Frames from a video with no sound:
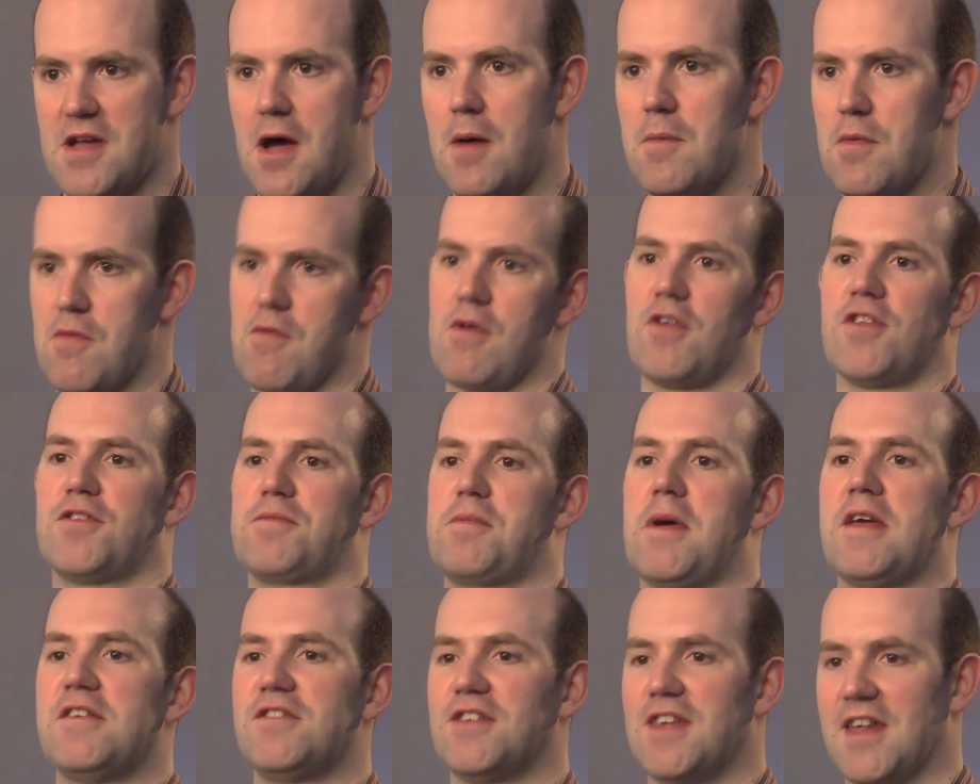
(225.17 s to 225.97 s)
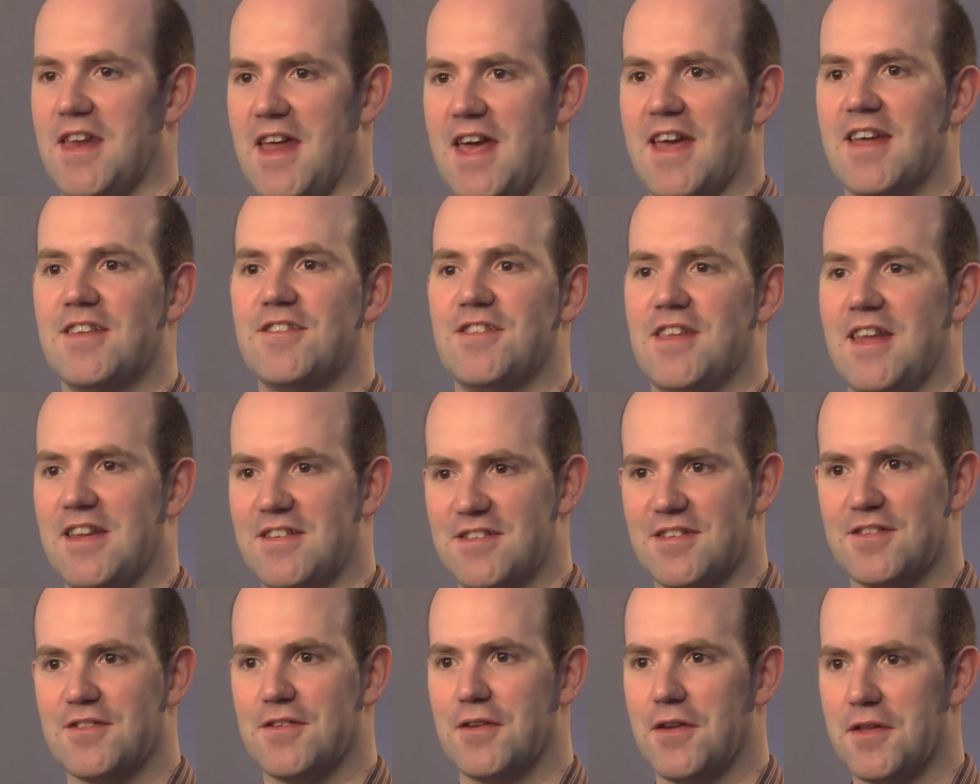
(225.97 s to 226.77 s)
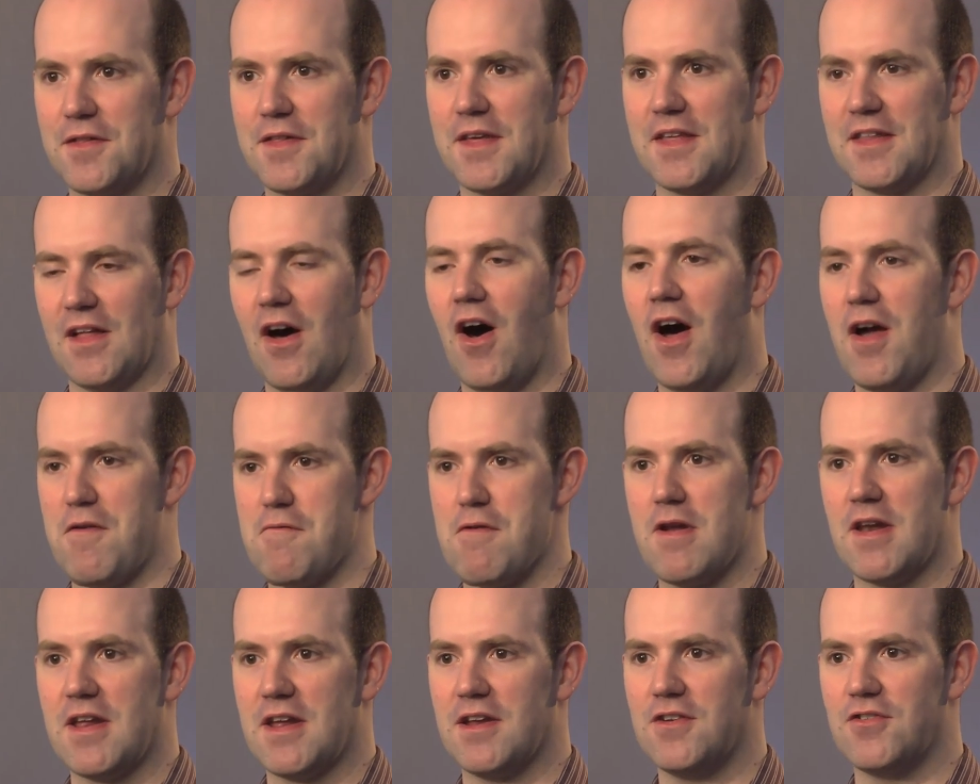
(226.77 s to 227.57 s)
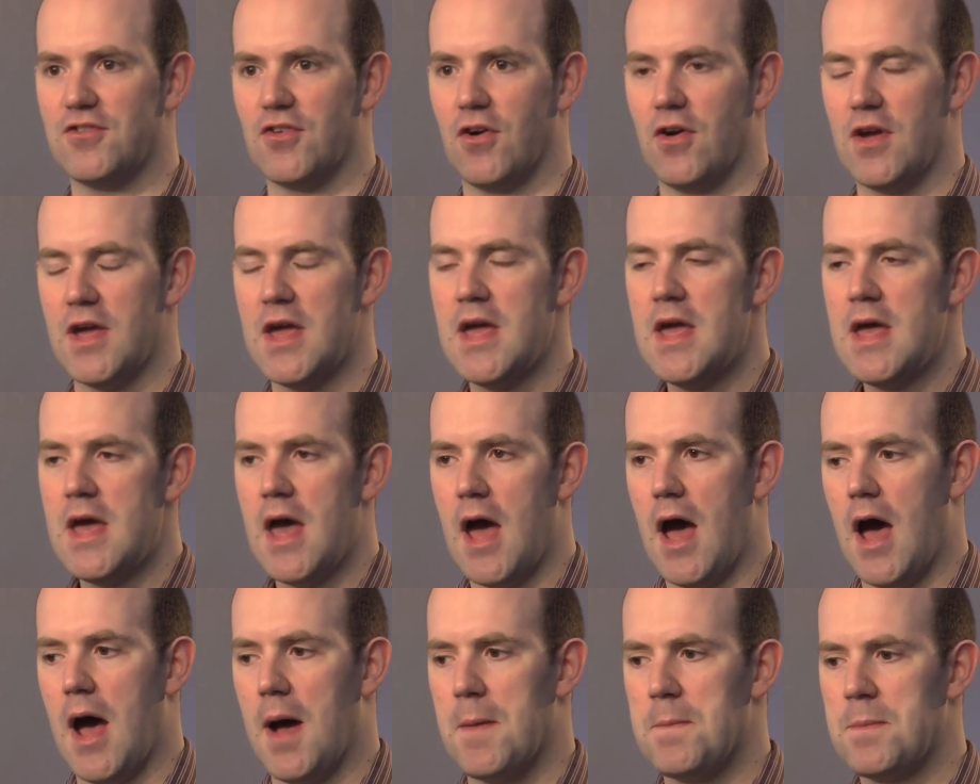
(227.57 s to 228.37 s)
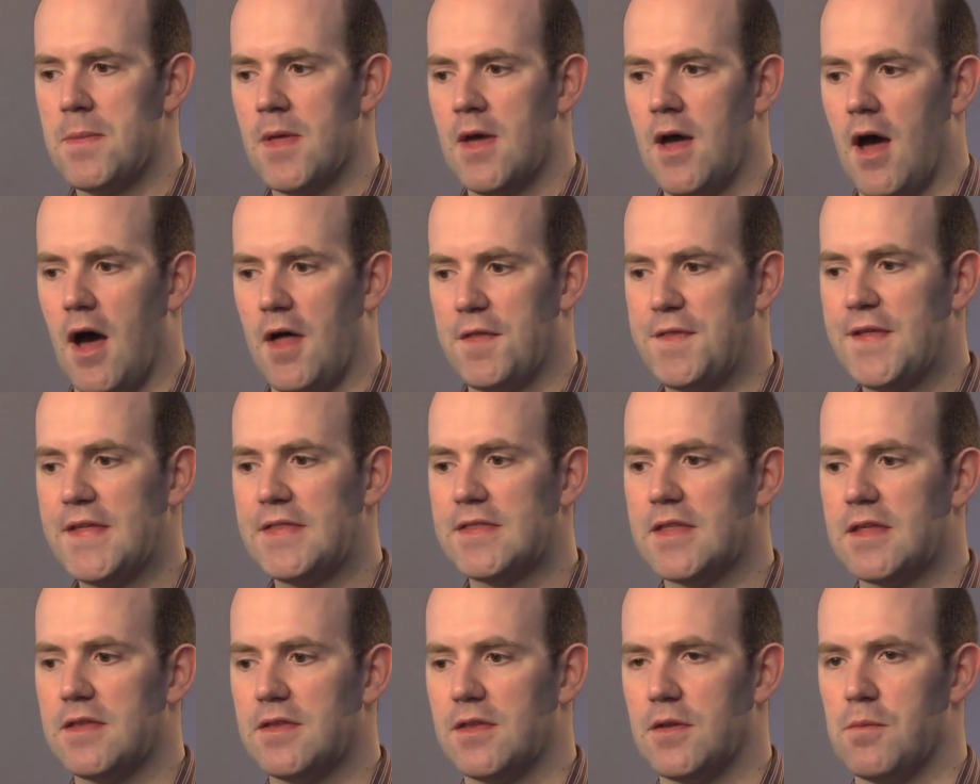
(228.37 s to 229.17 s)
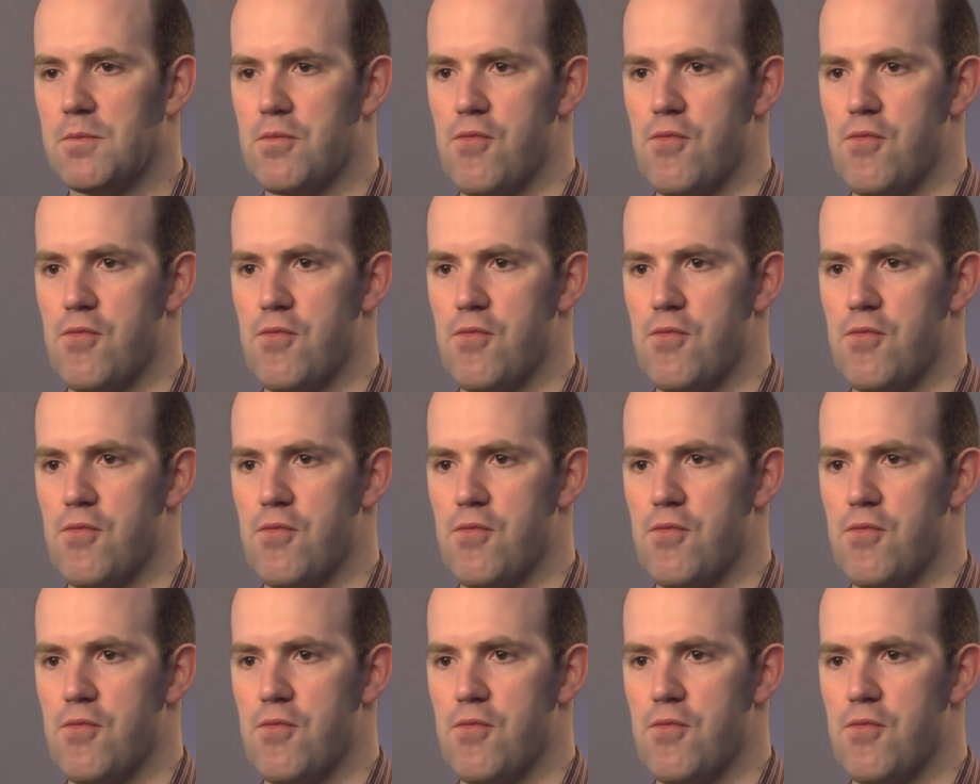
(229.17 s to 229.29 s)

Now, I'm a real space cadet, so that's the sort of thing that I really enjoy. I think that